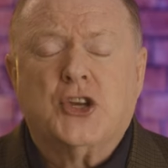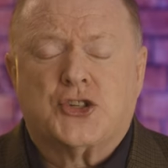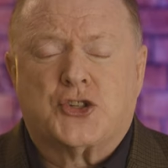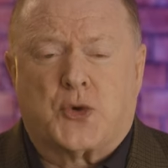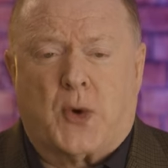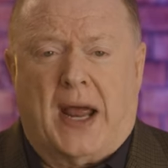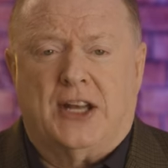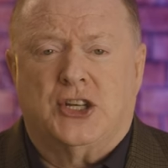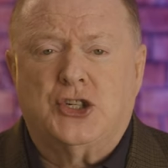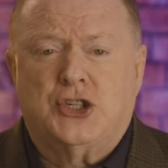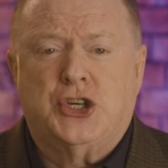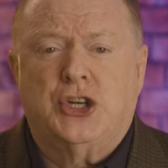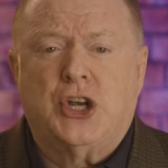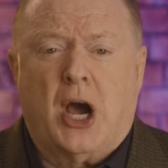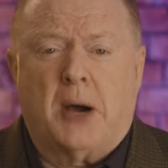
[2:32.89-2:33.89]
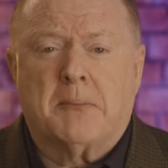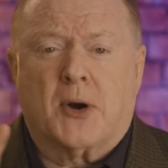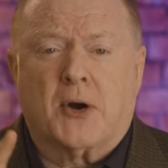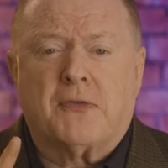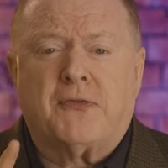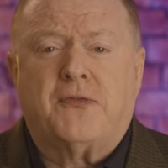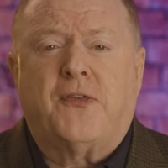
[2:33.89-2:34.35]
Strategy
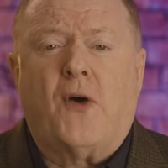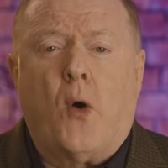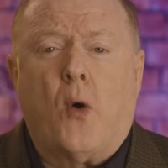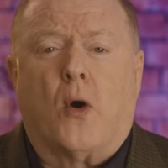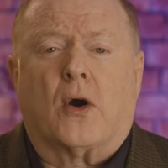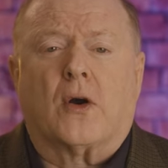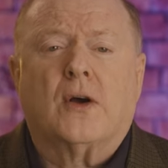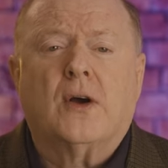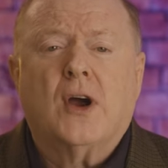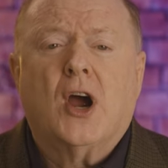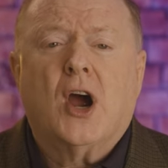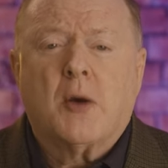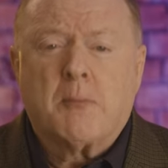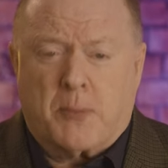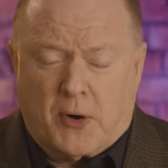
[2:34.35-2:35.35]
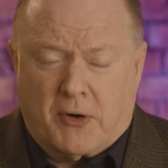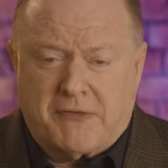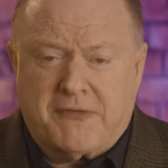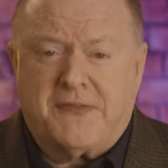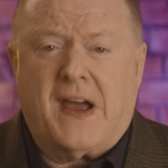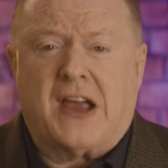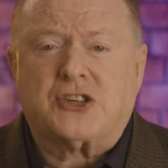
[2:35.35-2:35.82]
number four
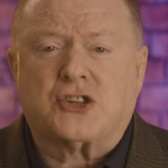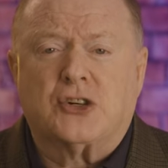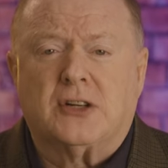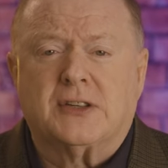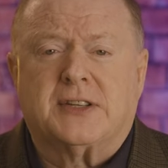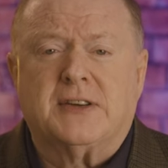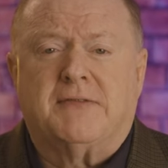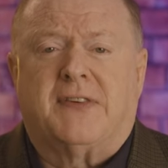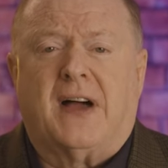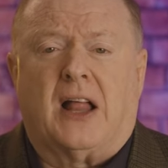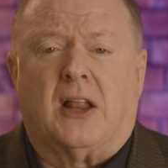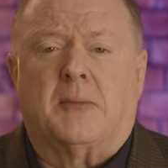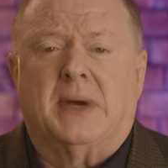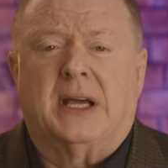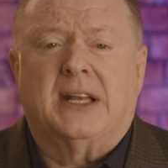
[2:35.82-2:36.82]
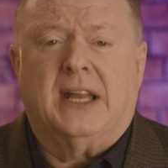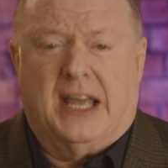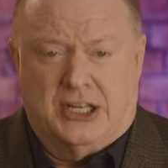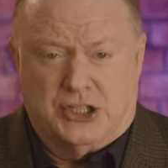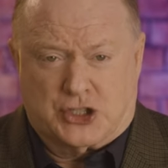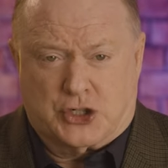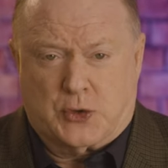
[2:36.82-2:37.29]
professional development
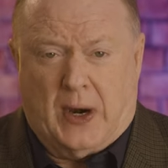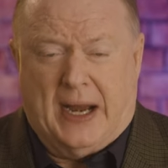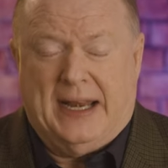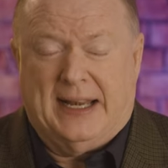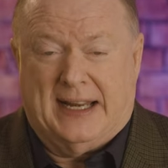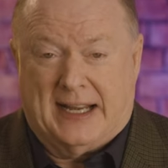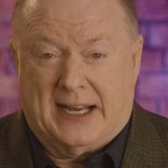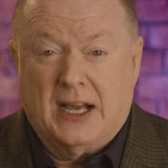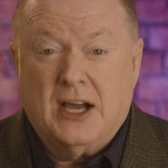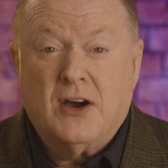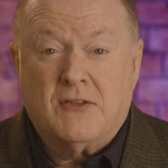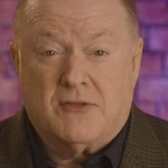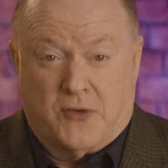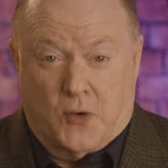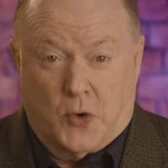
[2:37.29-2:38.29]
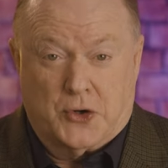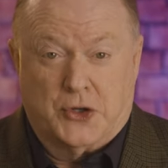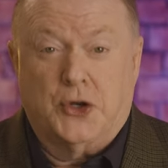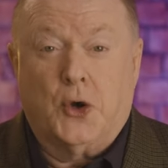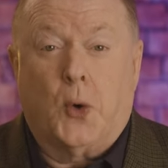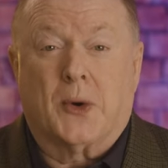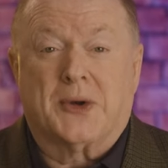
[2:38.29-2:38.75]
and training for
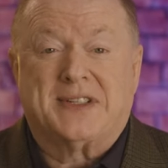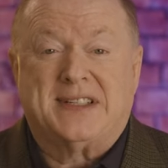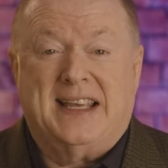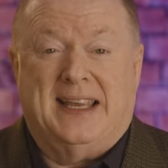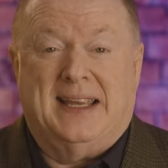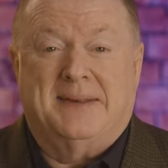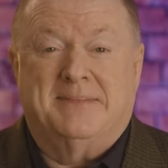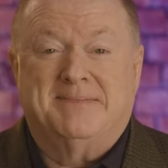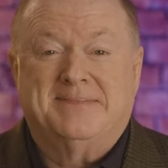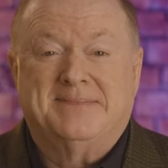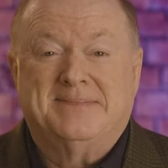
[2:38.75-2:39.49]
your team.